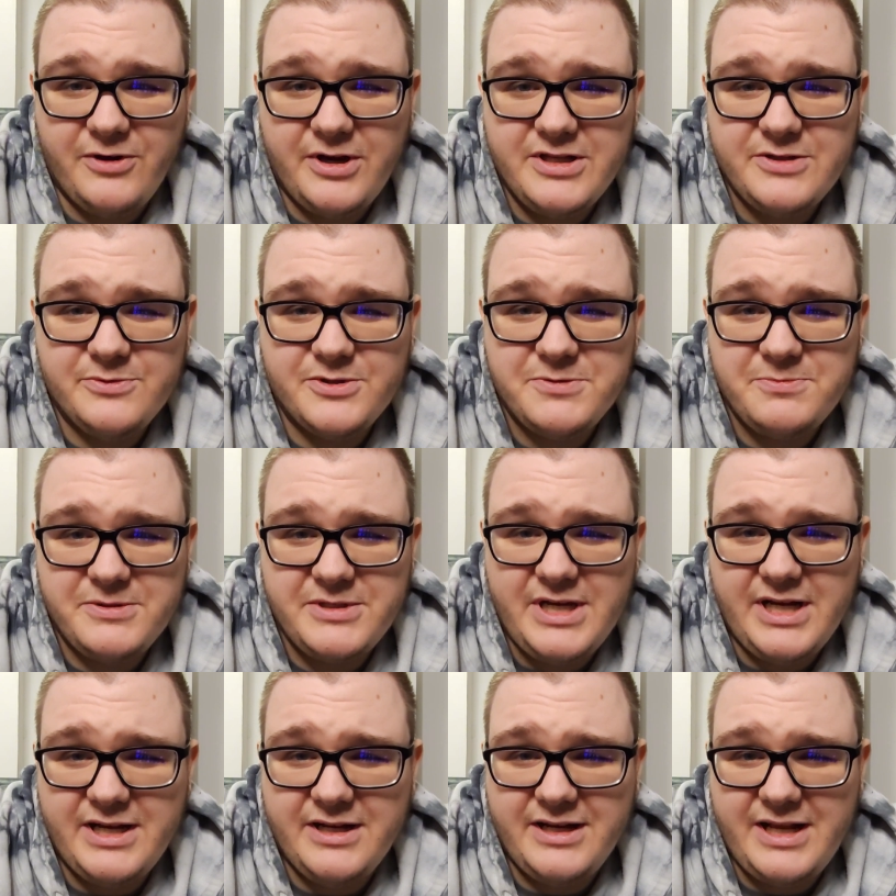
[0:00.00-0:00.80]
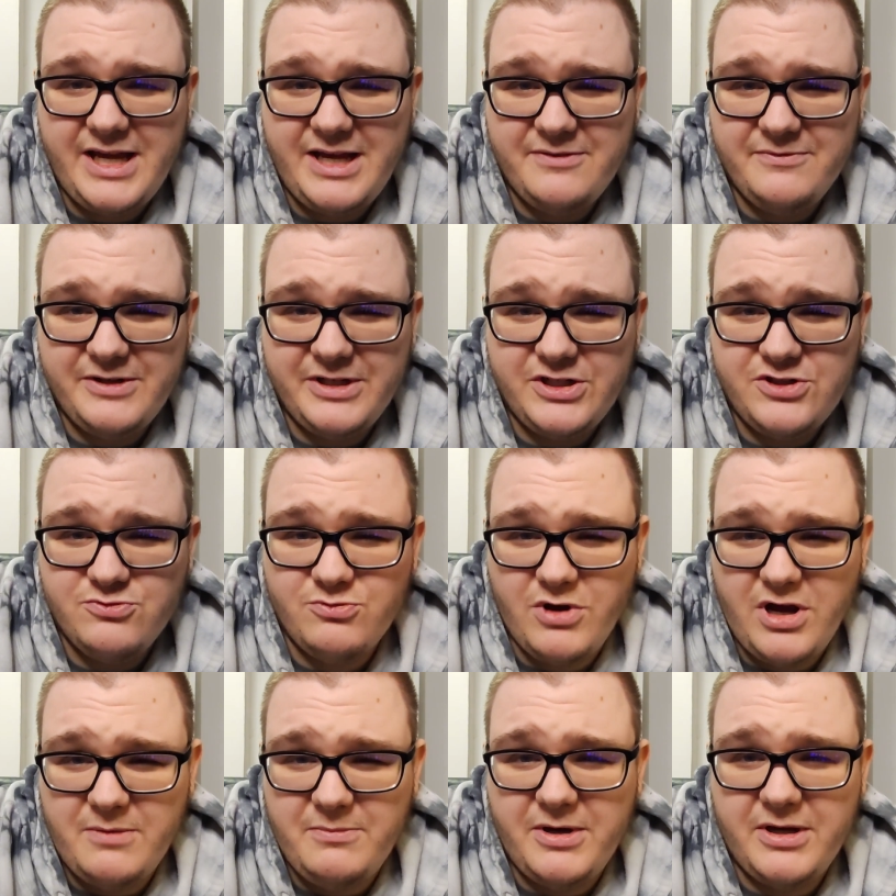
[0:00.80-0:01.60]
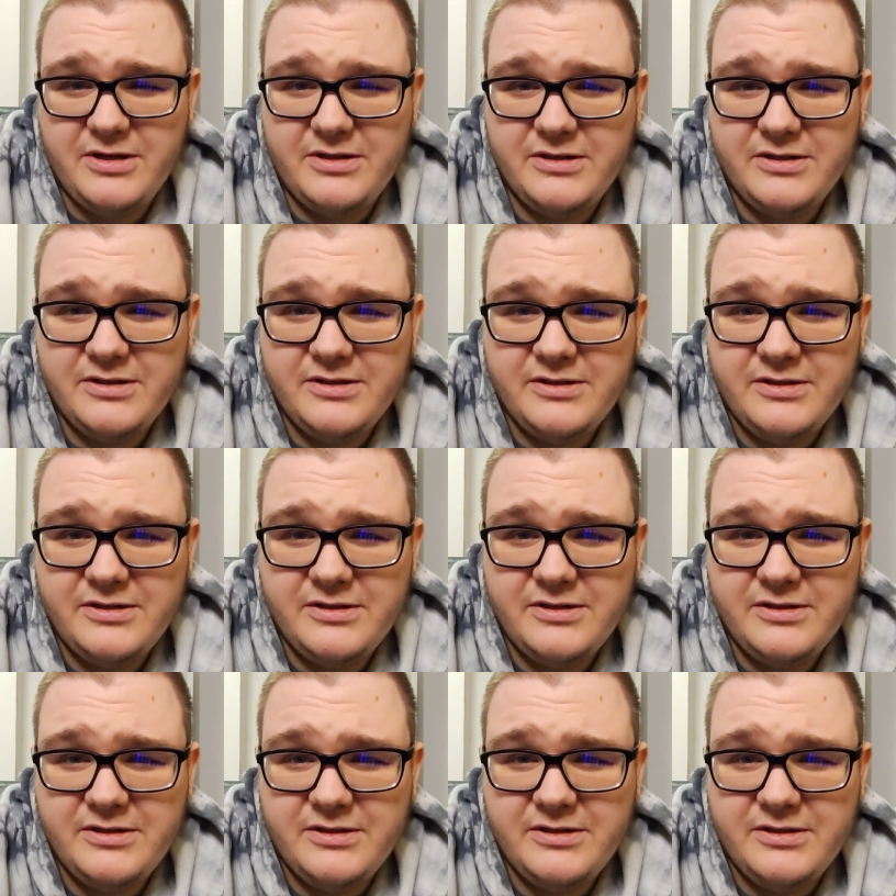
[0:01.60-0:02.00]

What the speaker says: friends, which means I didn't have any drama.